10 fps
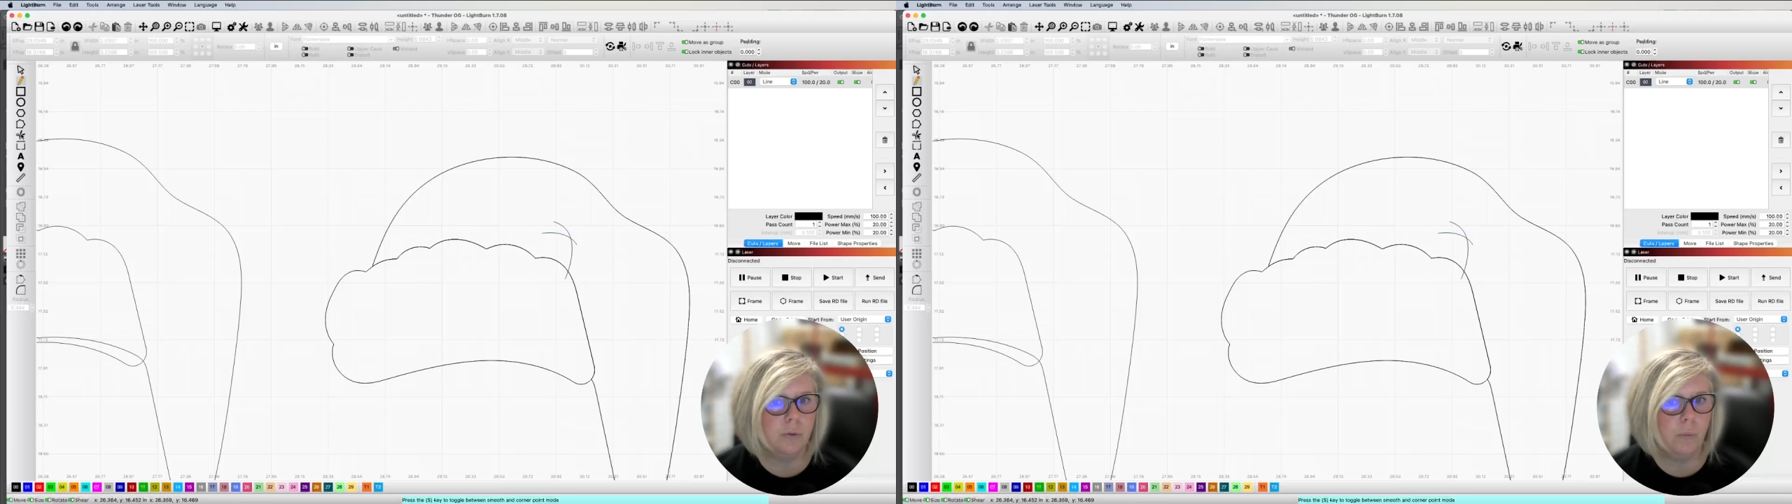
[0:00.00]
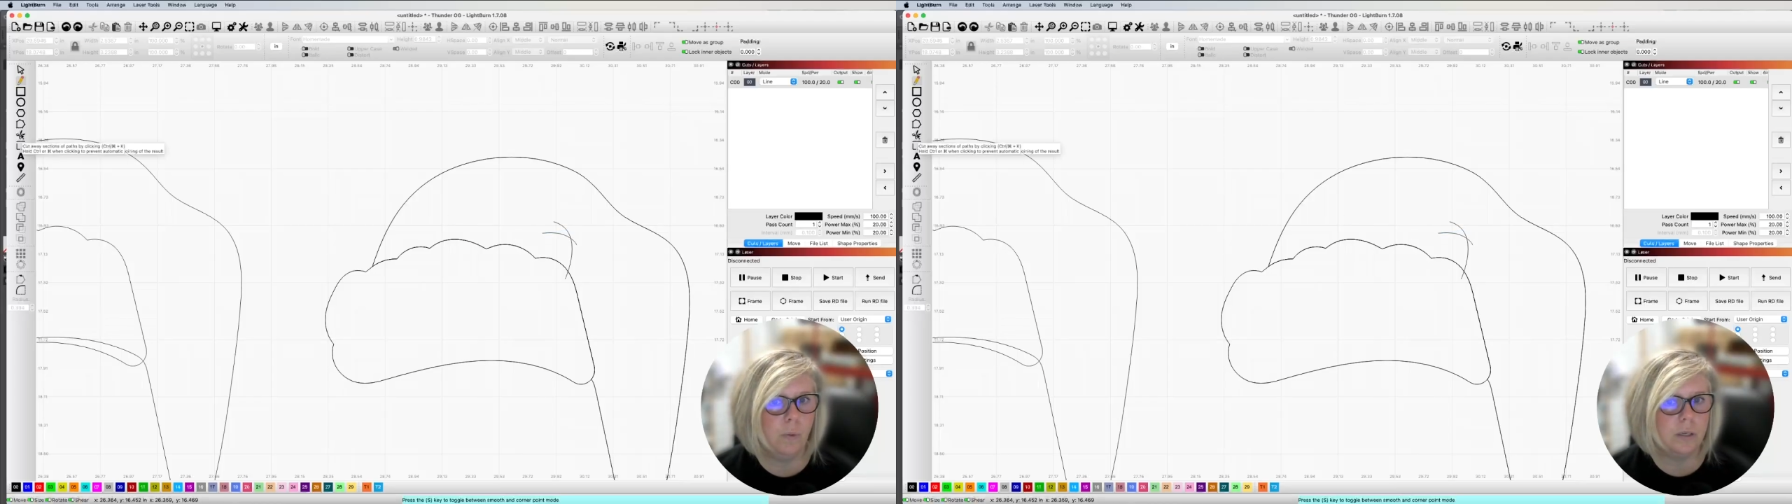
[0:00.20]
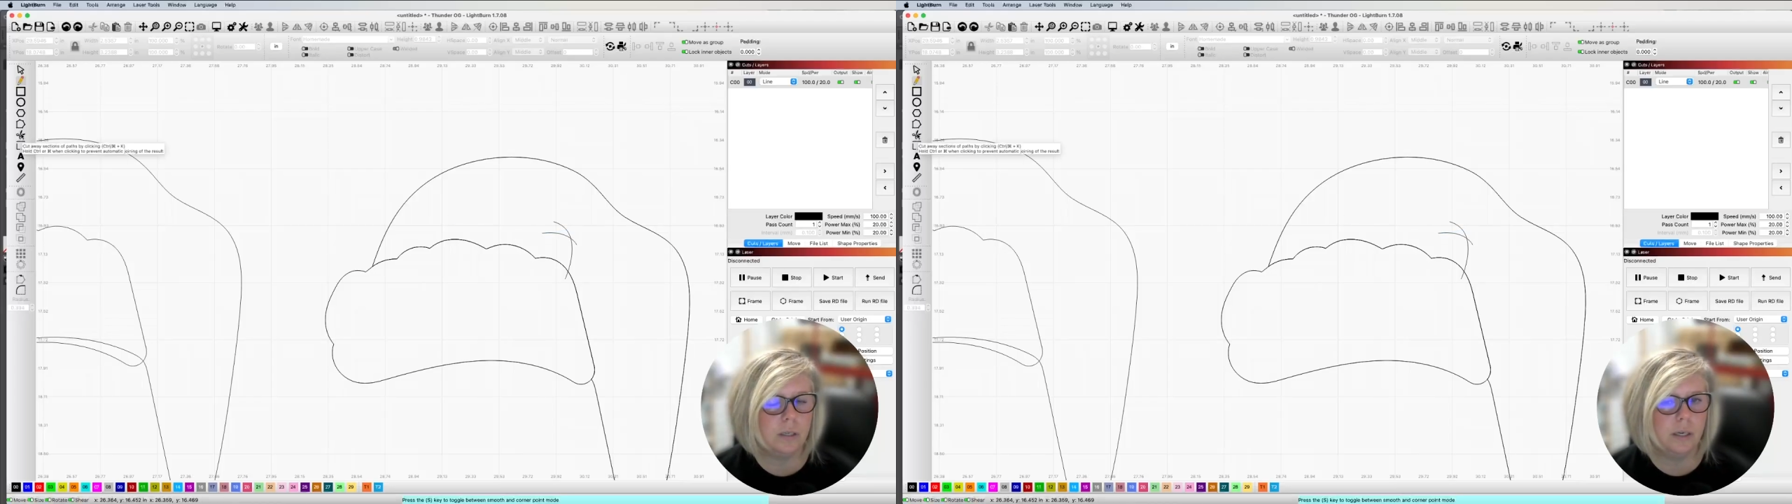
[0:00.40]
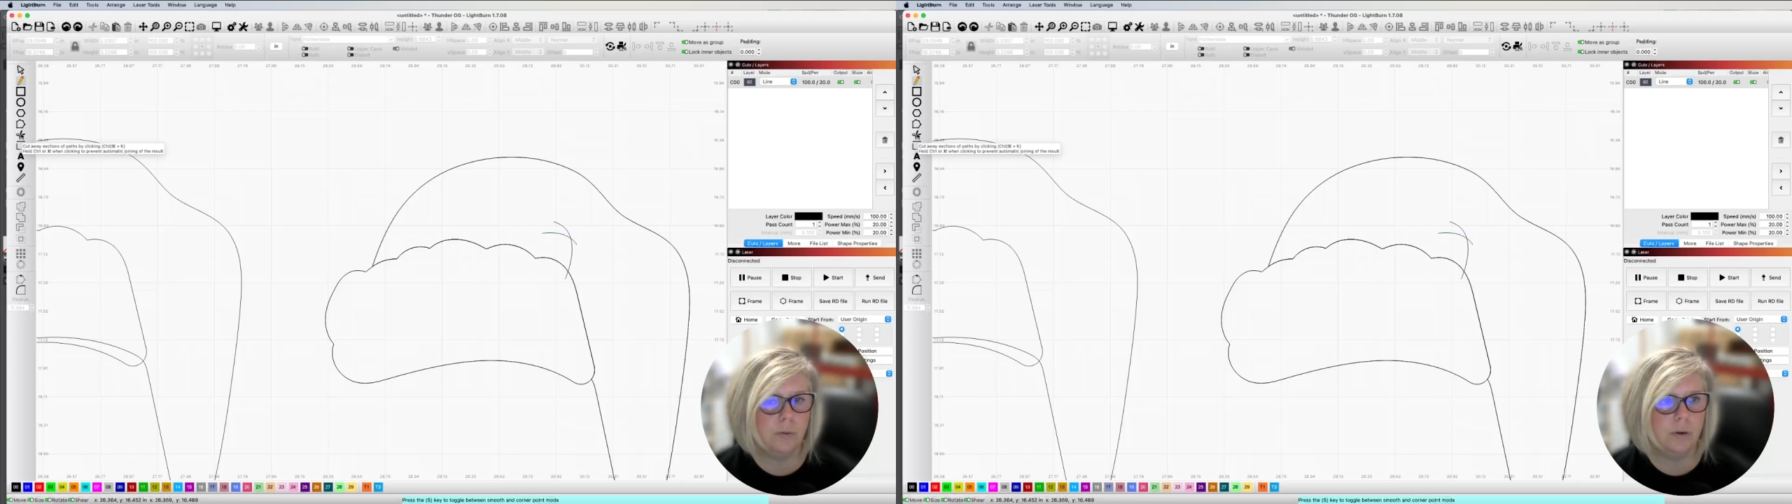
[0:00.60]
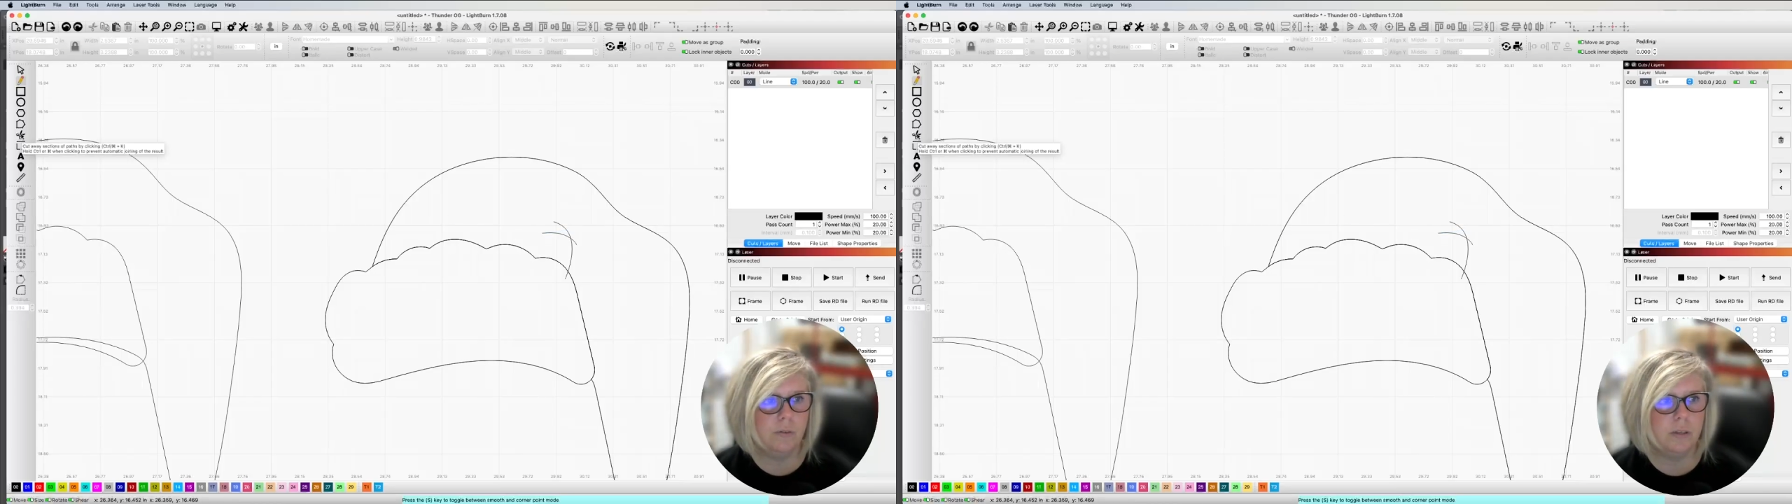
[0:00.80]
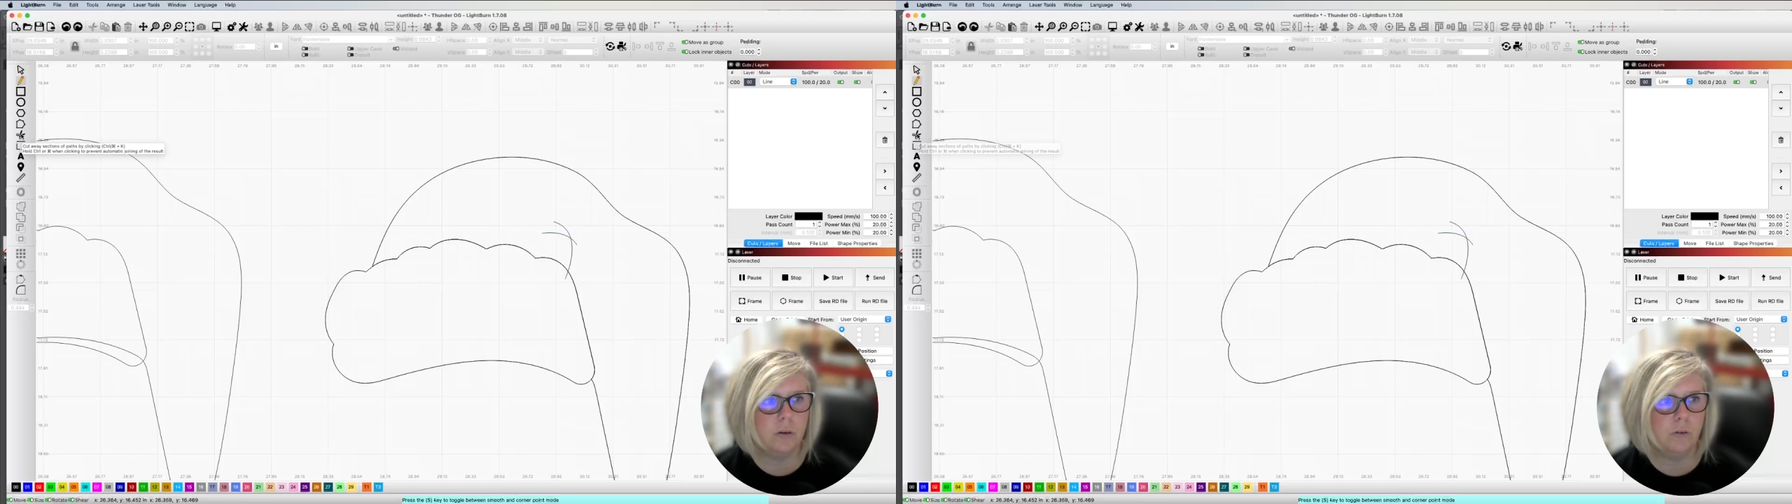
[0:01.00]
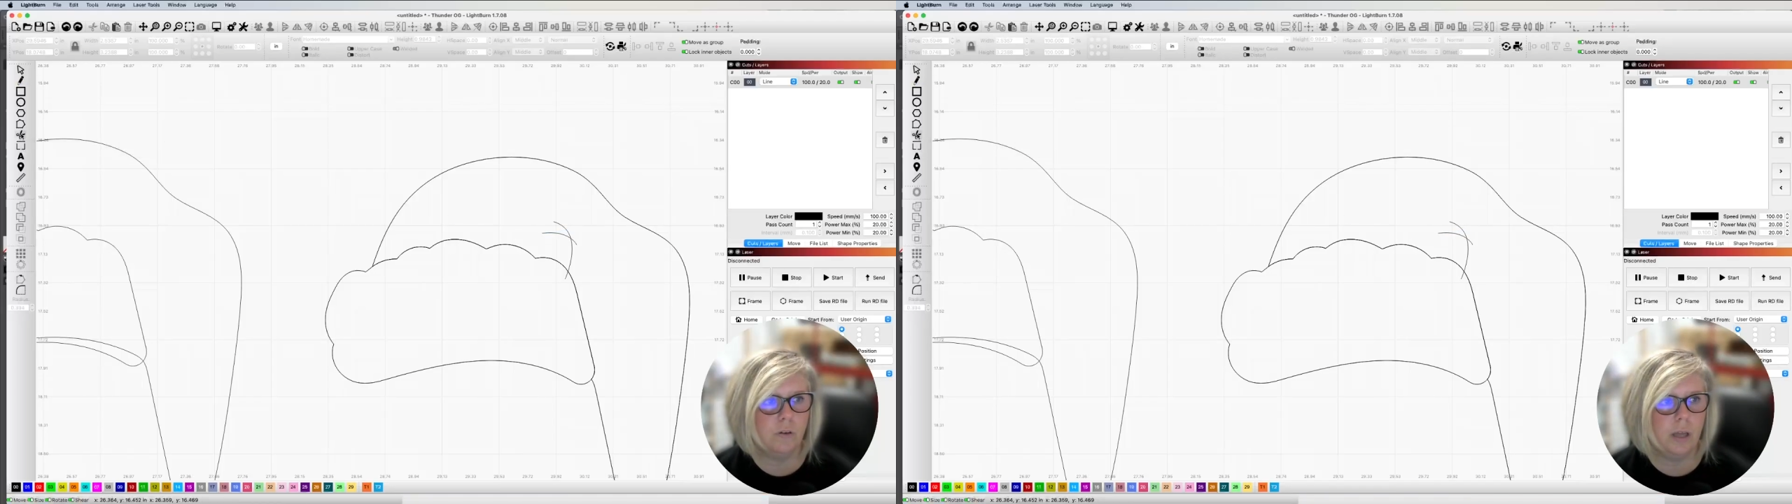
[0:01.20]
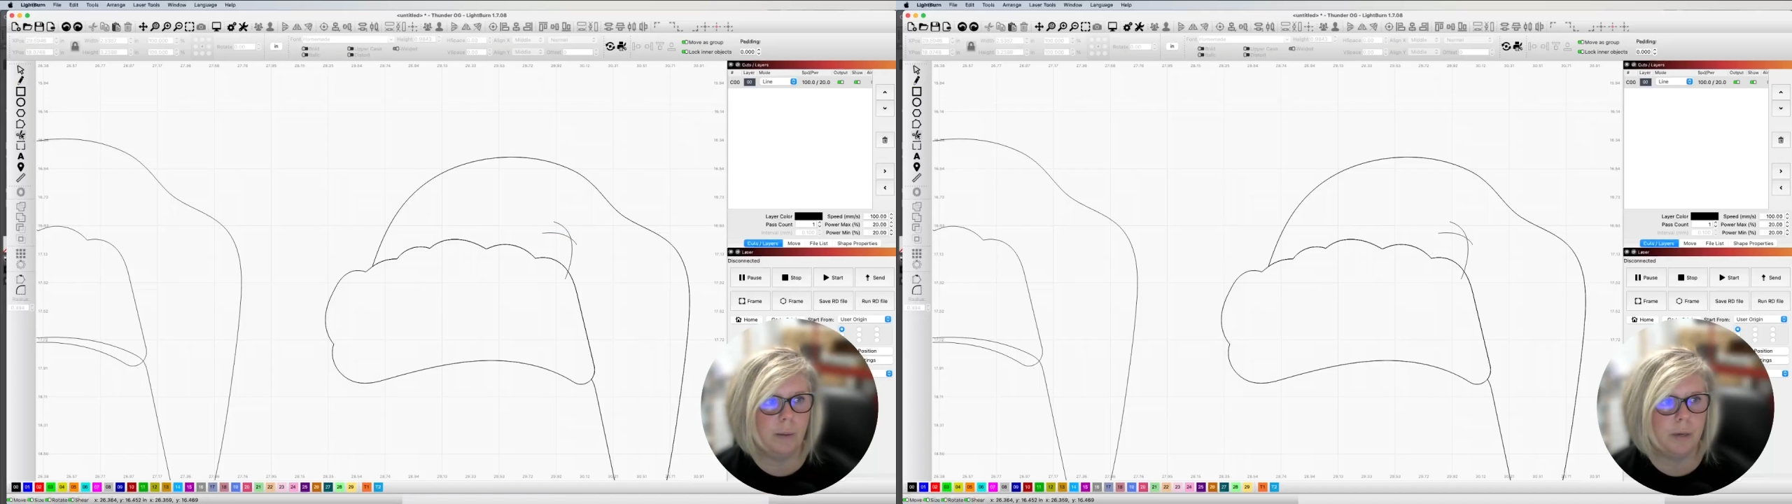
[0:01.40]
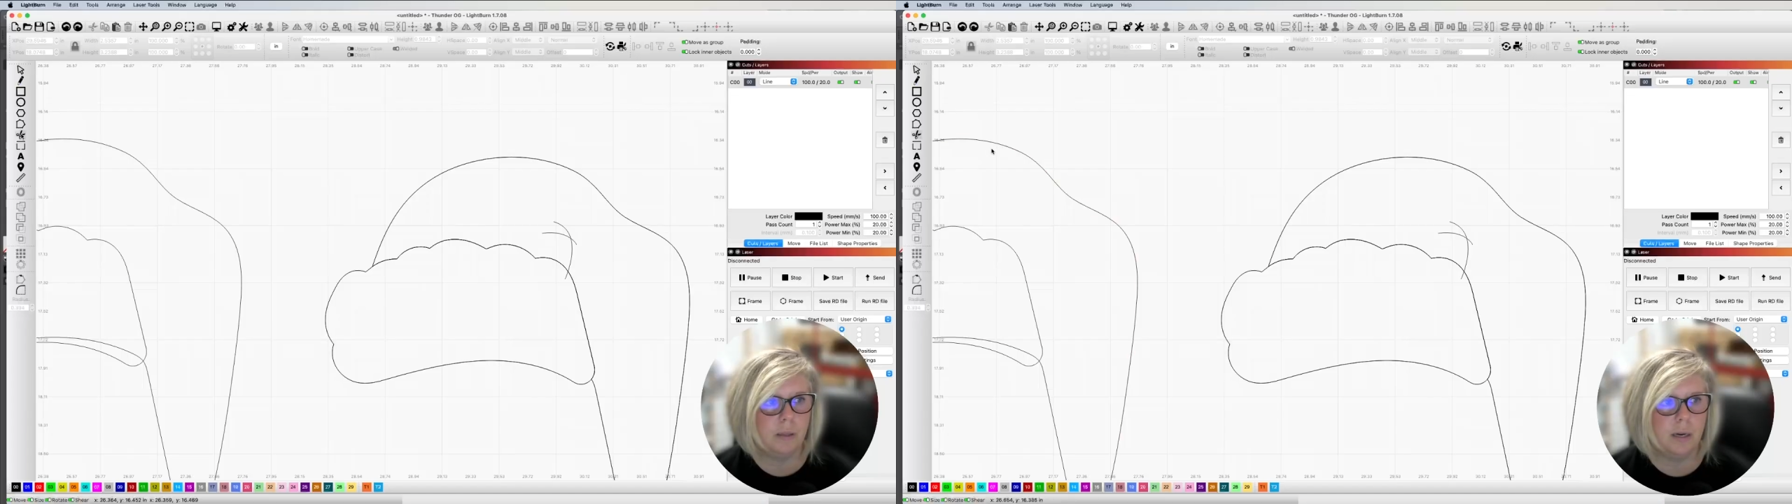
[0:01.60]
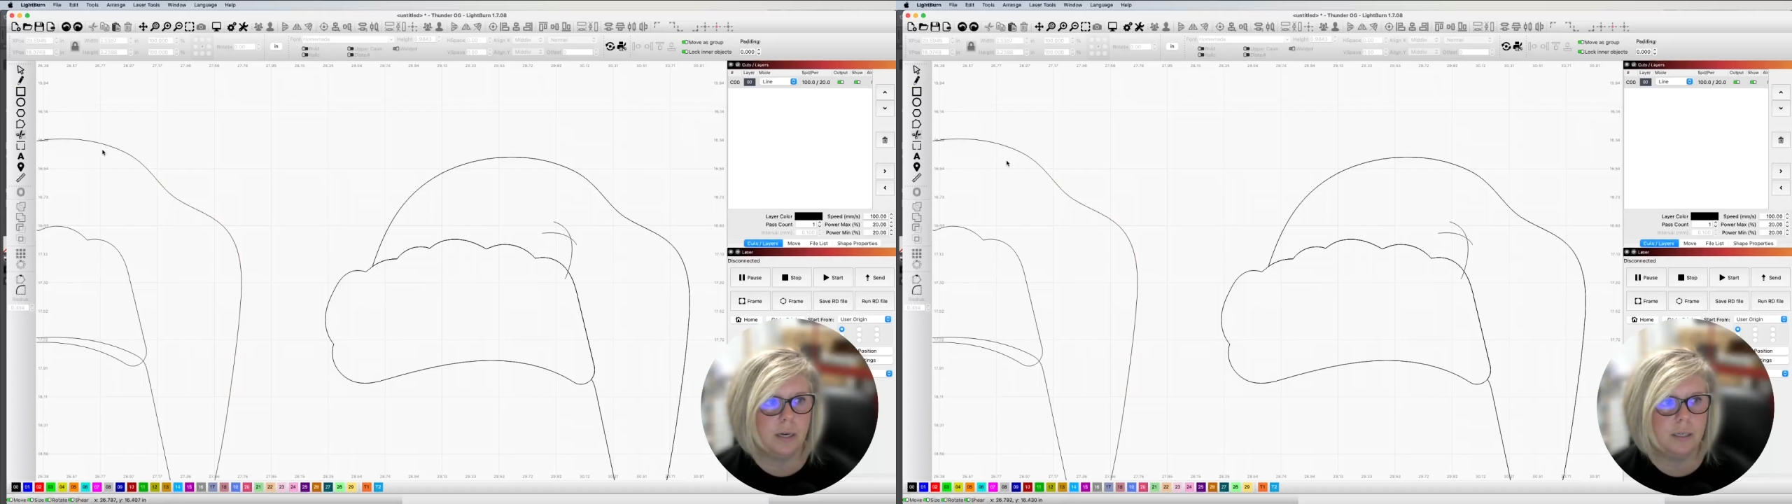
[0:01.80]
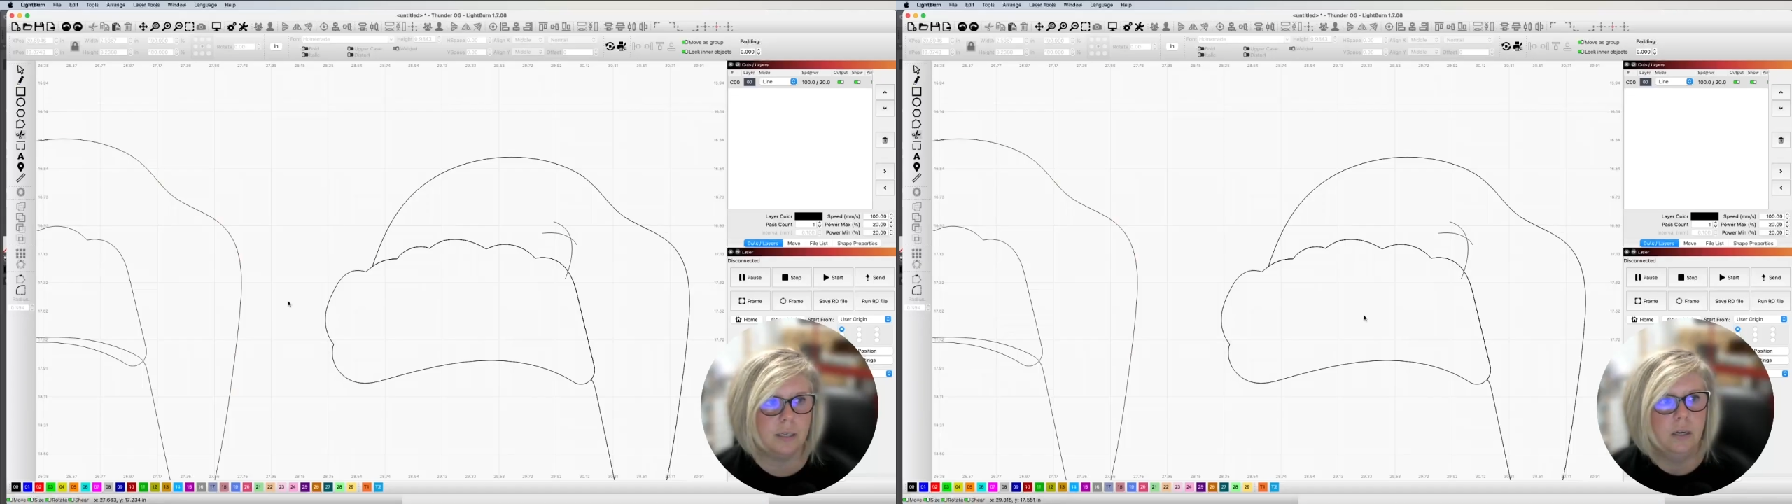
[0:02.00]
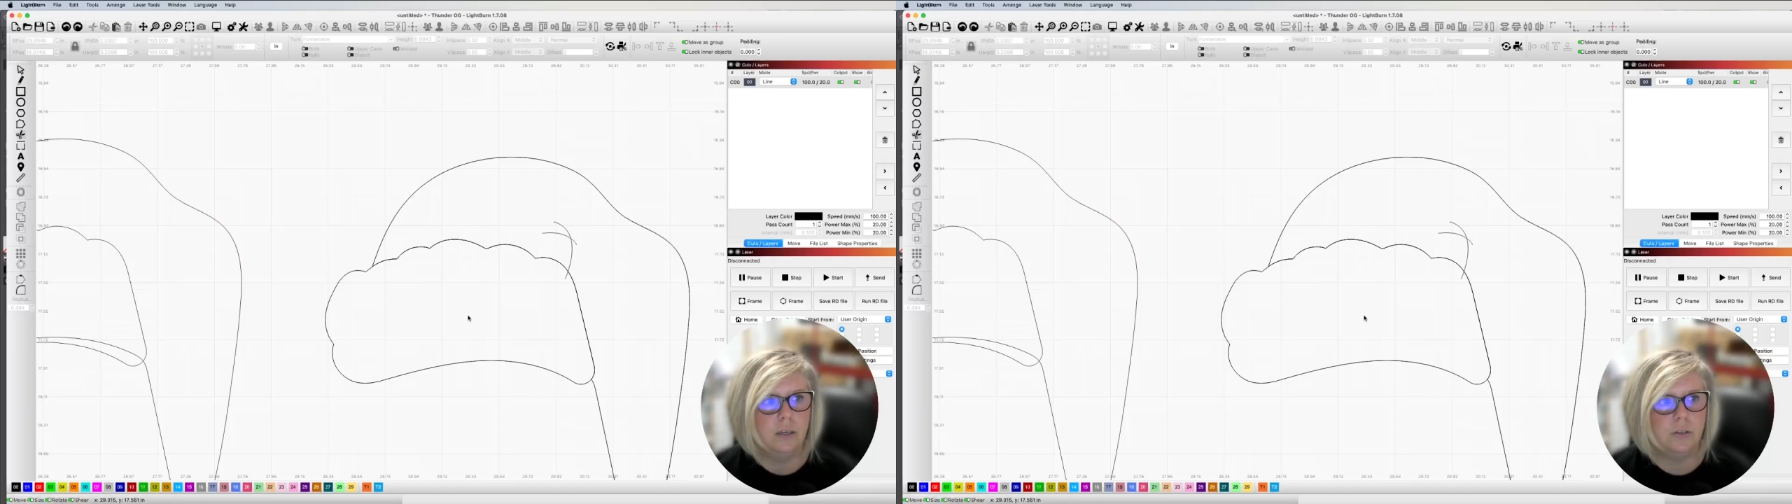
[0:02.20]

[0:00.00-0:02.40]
We want to get rid of these overlapping lines.